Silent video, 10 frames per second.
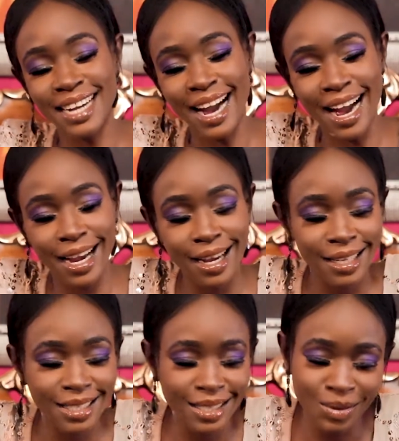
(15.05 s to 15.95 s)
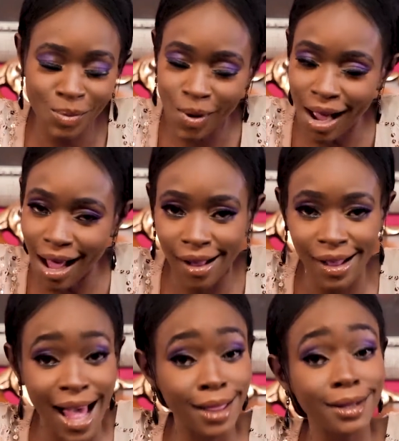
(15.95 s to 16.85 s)
guys. Well,
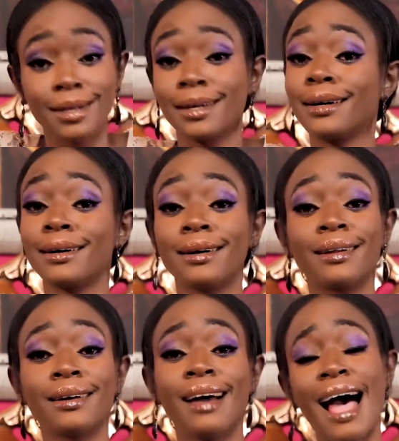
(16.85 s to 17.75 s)
I look good.